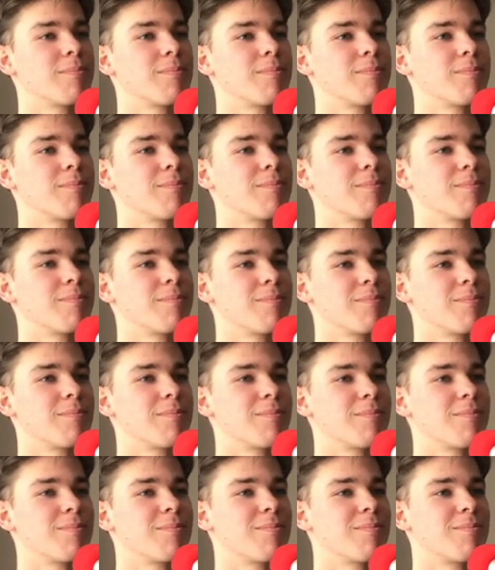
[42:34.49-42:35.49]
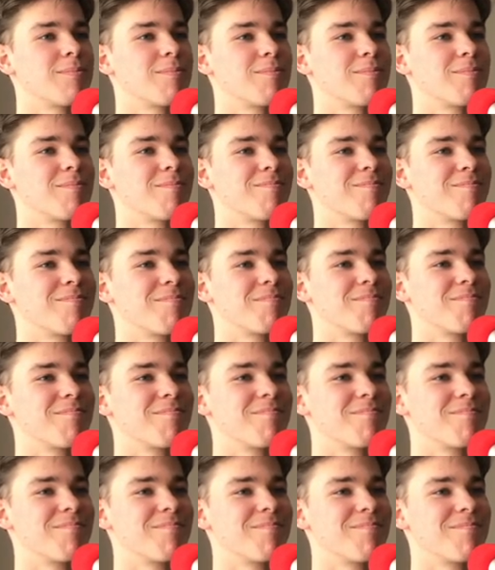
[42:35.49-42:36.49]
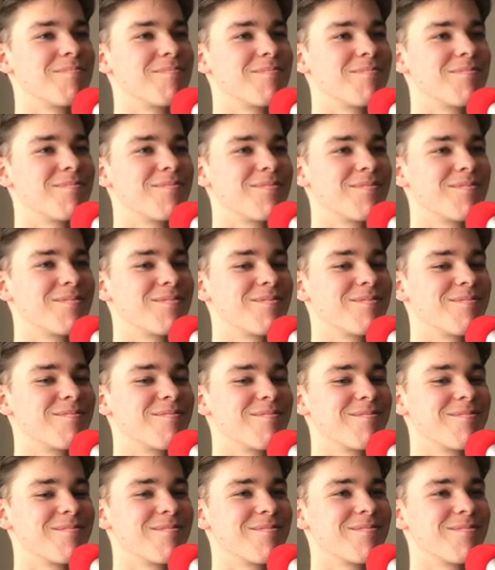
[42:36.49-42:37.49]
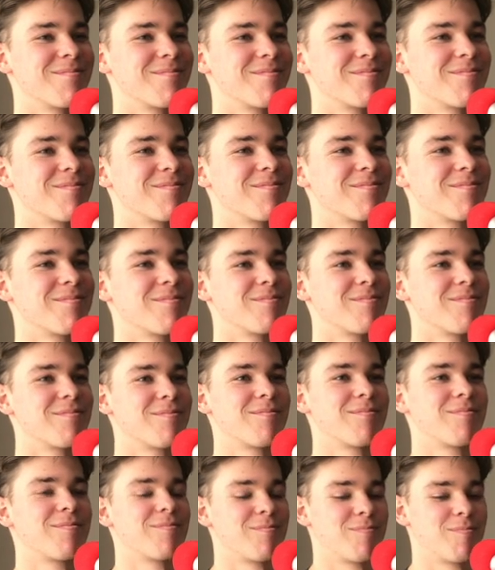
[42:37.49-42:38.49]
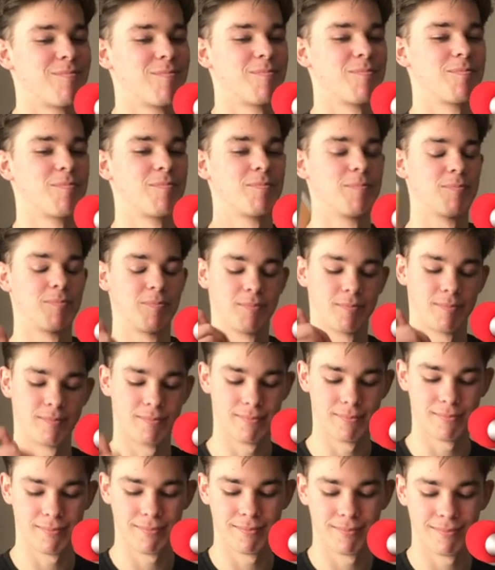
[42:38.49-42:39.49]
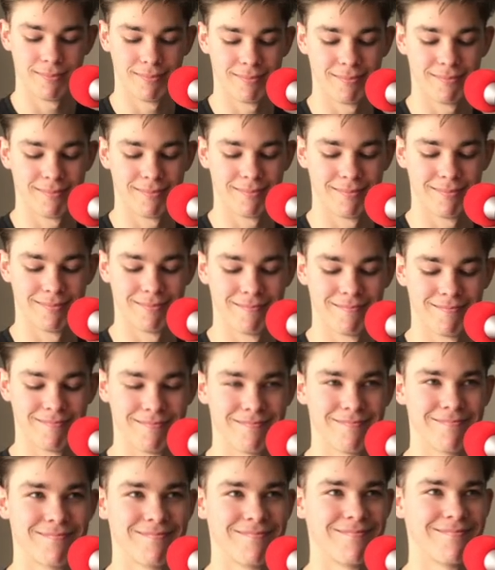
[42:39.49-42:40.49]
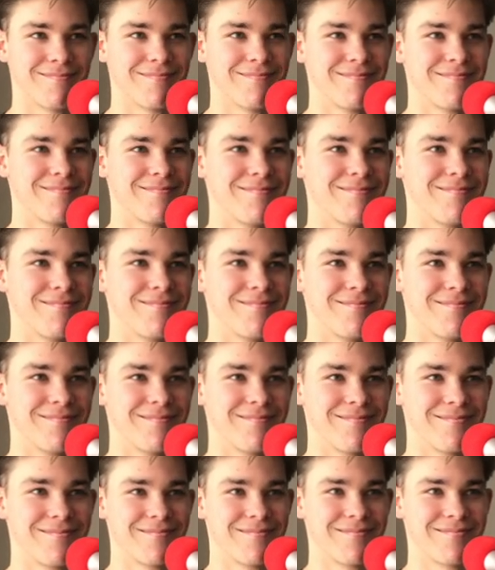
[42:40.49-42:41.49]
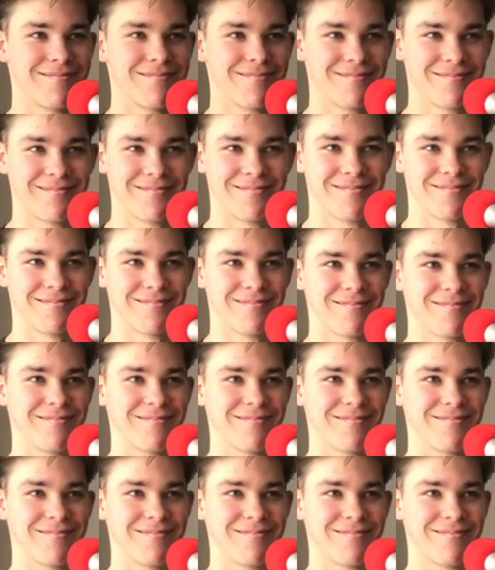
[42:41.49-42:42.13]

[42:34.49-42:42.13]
(silent)